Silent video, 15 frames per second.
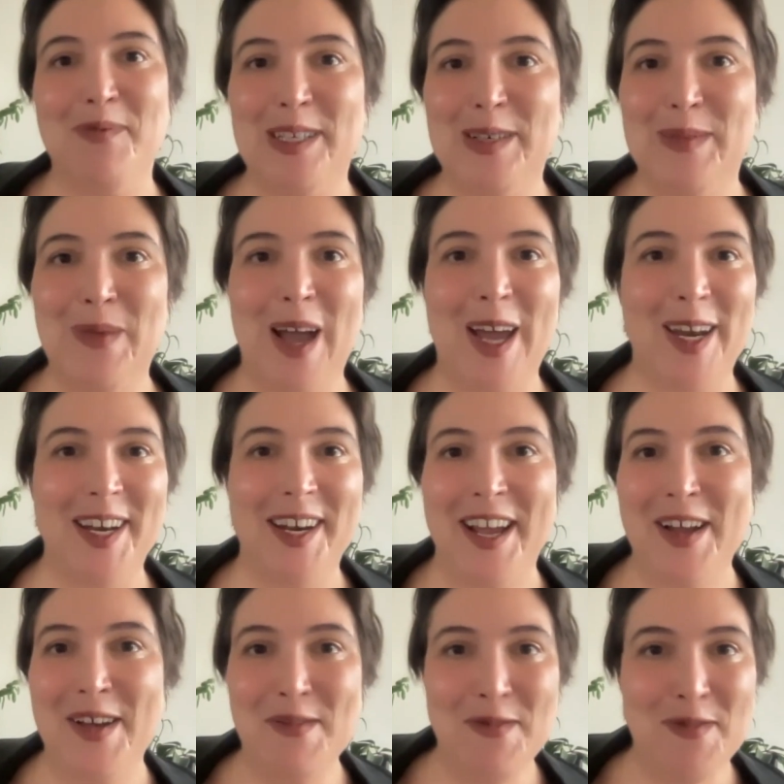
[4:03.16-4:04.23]
smart
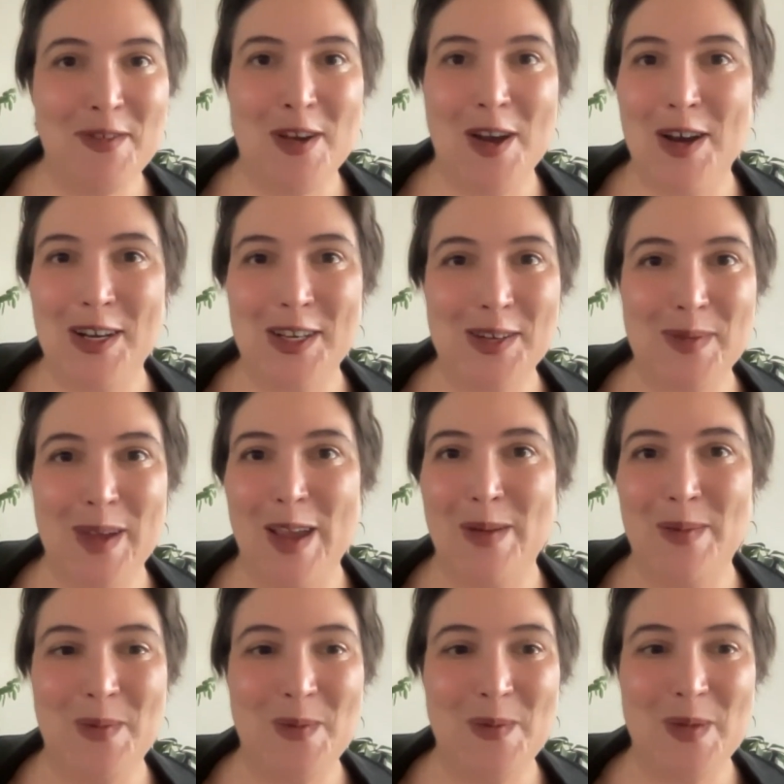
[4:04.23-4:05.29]
enough not to make
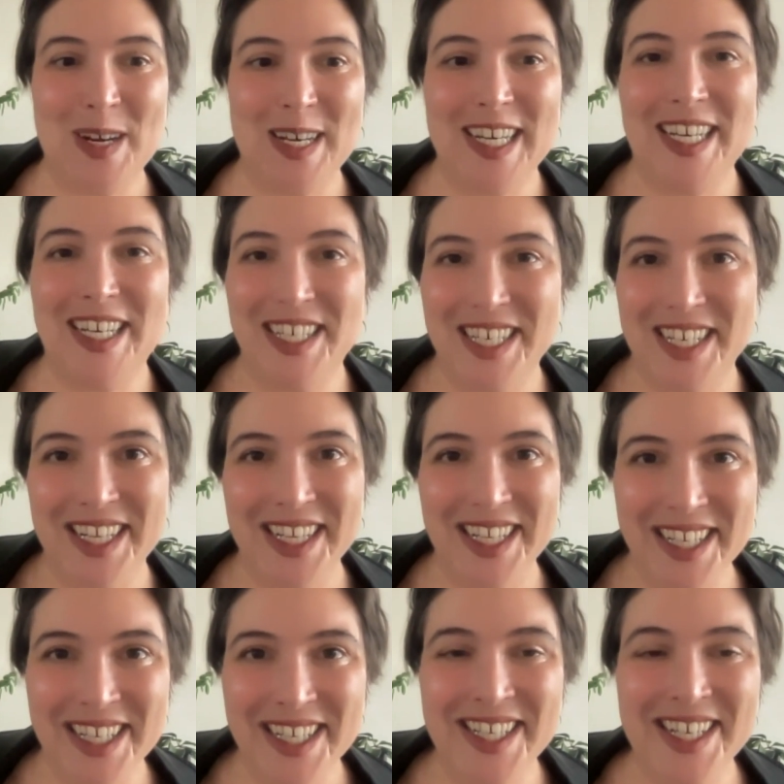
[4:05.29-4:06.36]

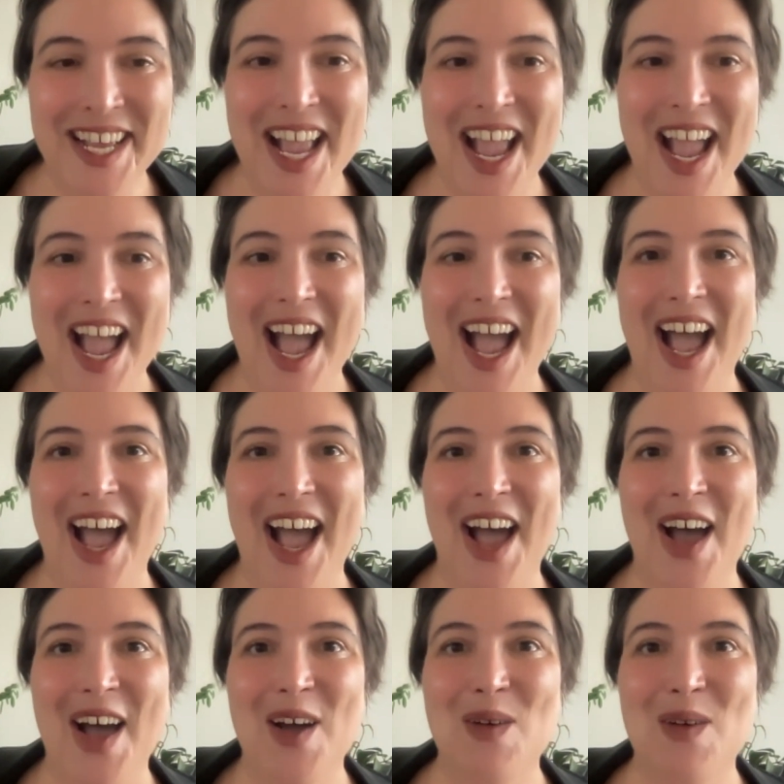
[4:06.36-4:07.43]
predictions.
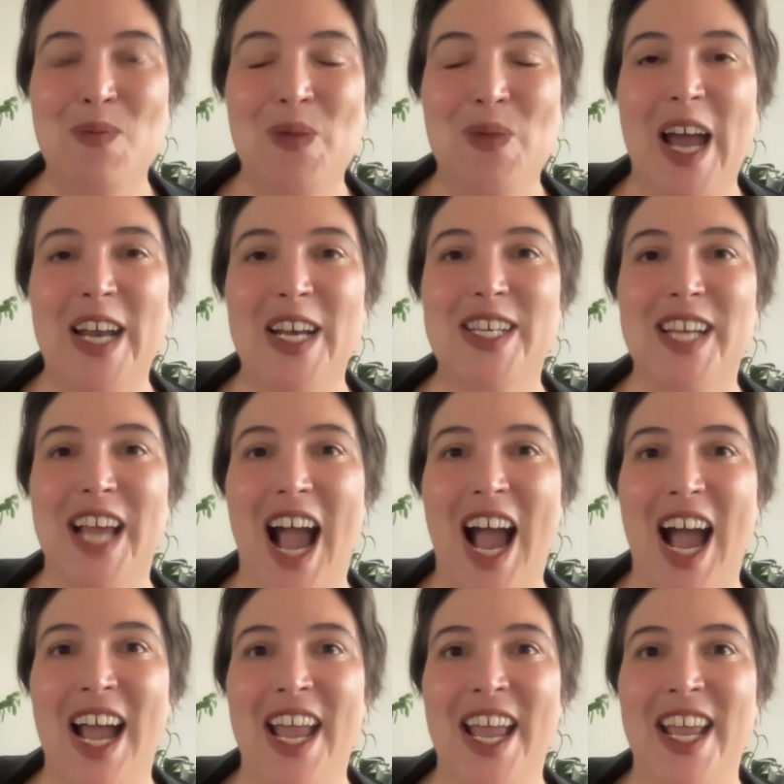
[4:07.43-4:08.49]
But
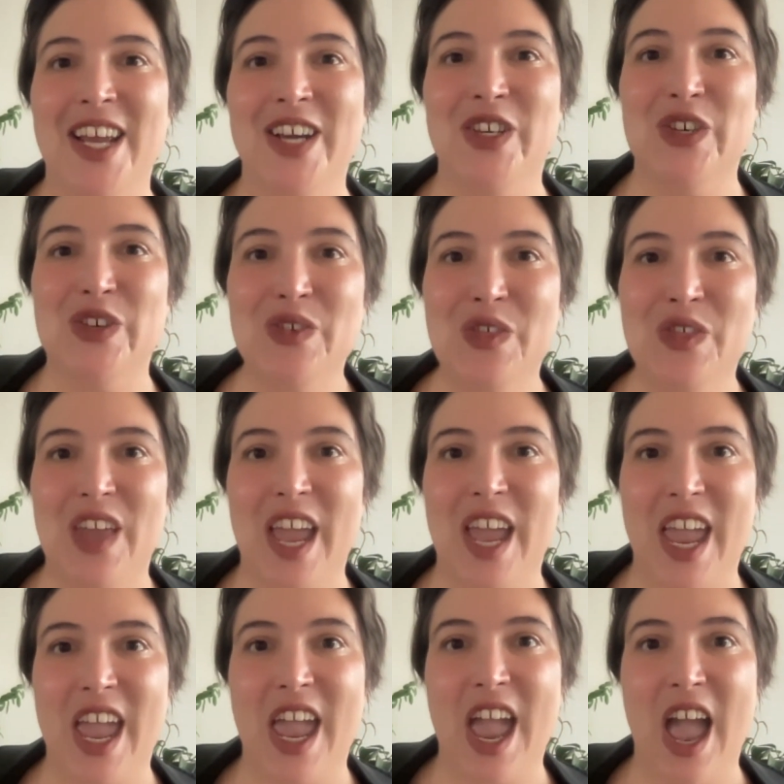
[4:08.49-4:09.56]
I do
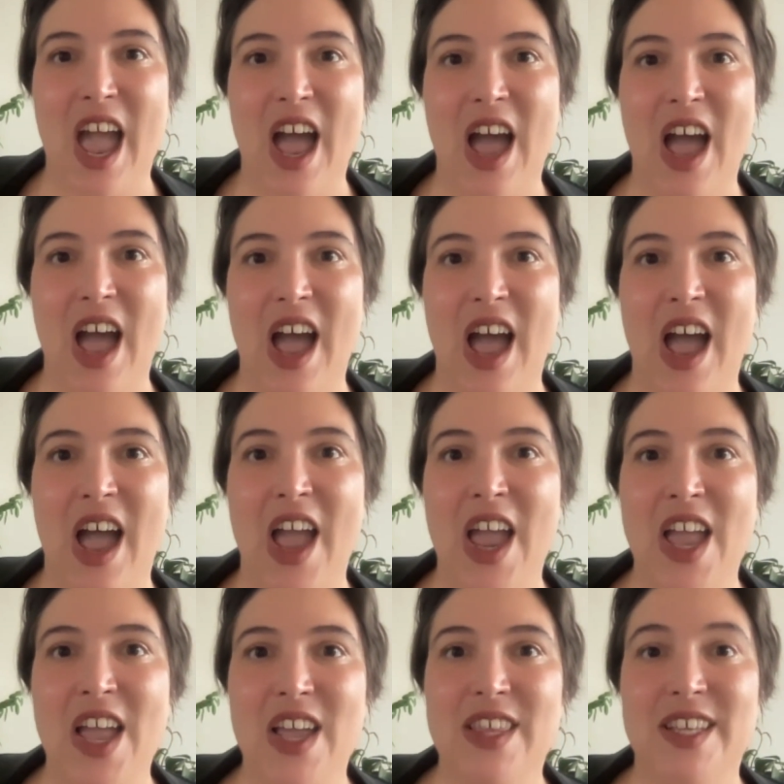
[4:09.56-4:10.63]
think
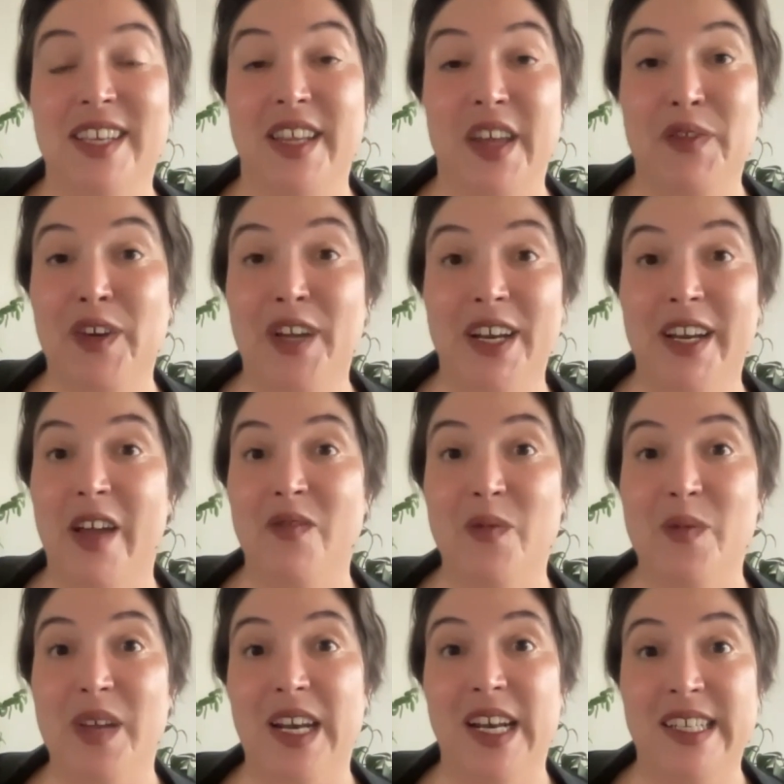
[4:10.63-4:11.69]
the South African
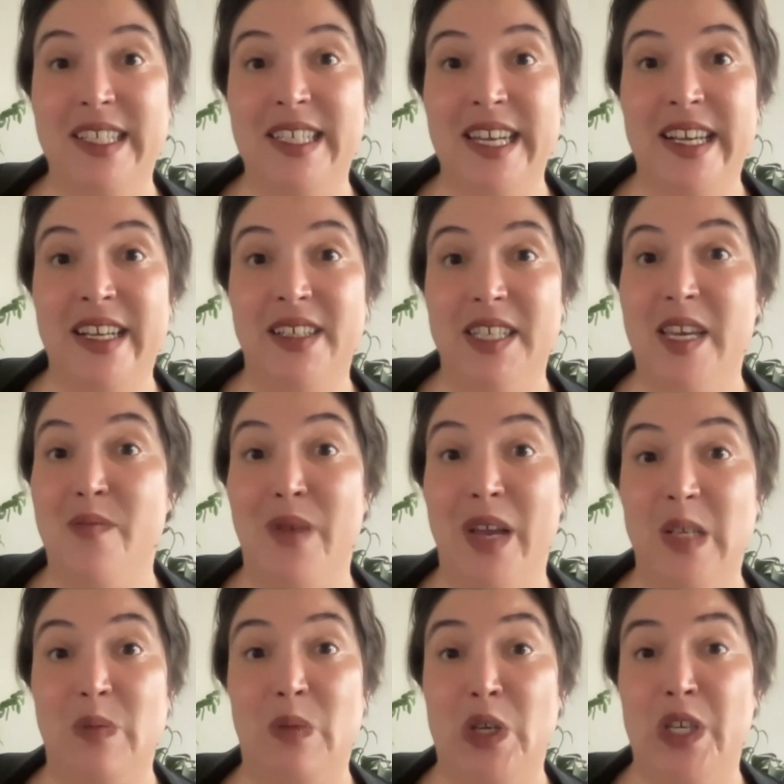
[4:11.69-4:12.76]
government's legal team
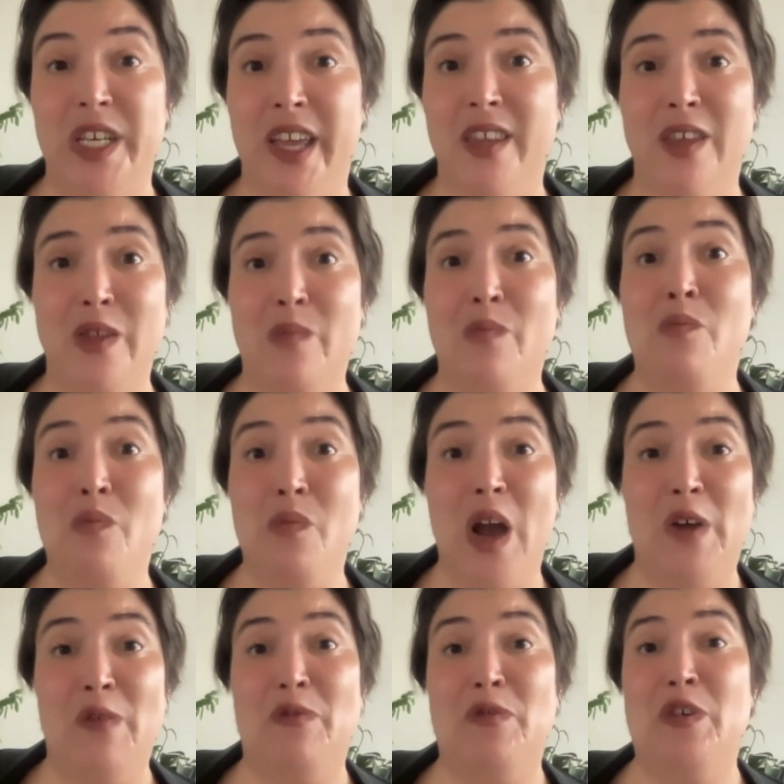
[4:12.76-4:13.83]
has put together
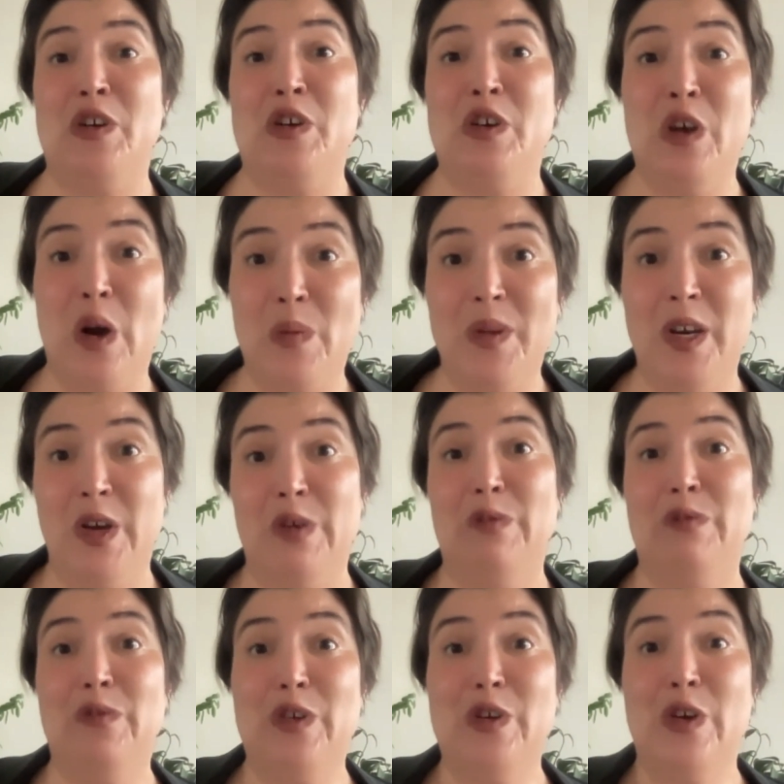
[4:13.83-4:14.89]
a
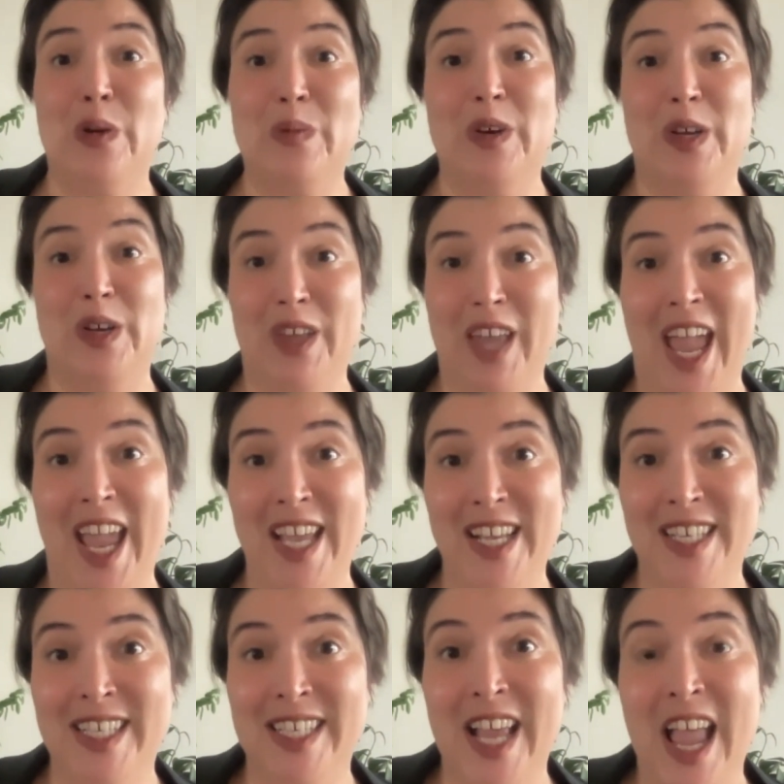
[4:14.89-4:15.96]
phenomenal
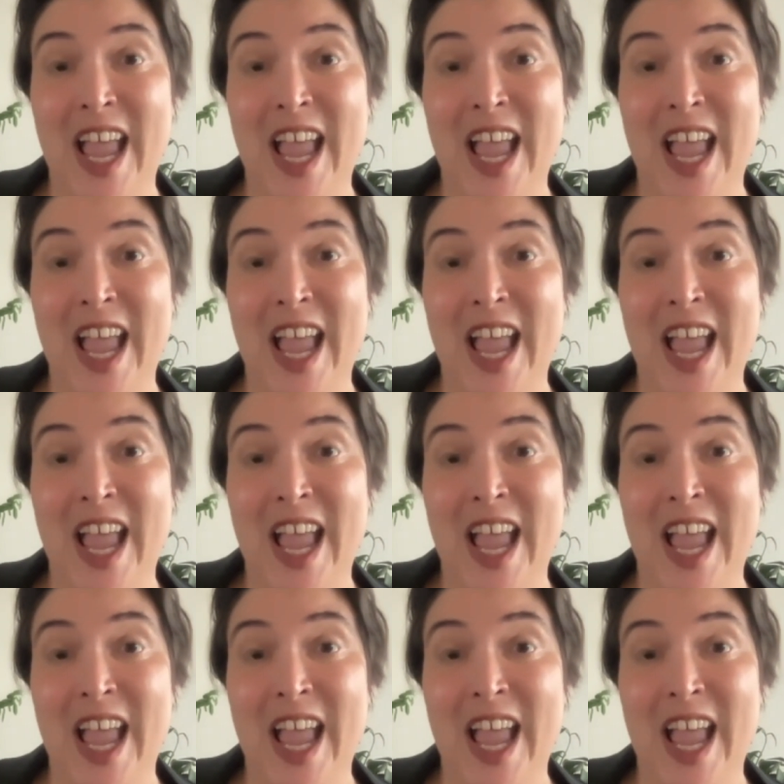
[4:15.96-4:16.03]
case.